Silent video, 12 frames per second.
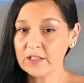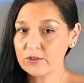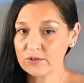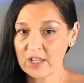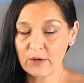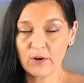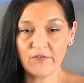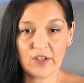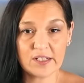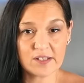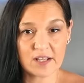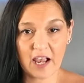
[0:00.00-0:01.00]
So take what
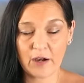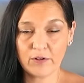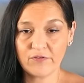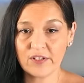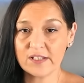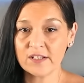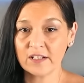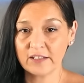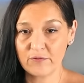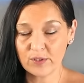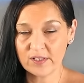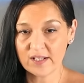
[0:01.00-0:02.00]
fits, how it fits,
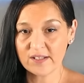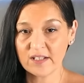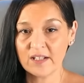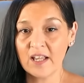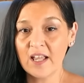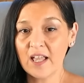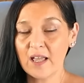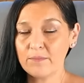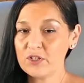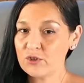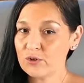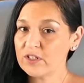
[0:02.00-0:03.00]
leave what doesn't, and
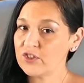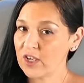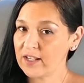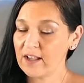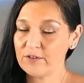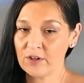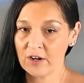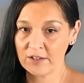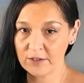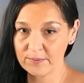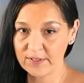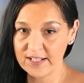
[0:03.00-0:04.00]
be sure to check out your
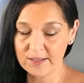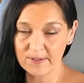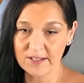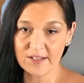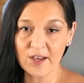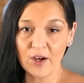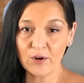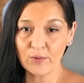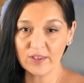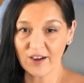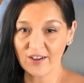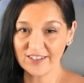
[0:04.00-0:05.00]
other placements.
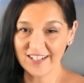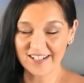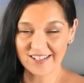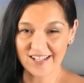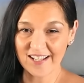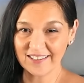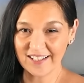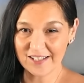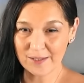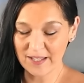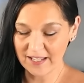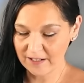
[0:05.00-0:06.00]
With all of that said,
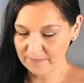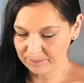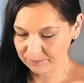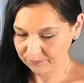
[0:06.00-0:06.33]
let's begin.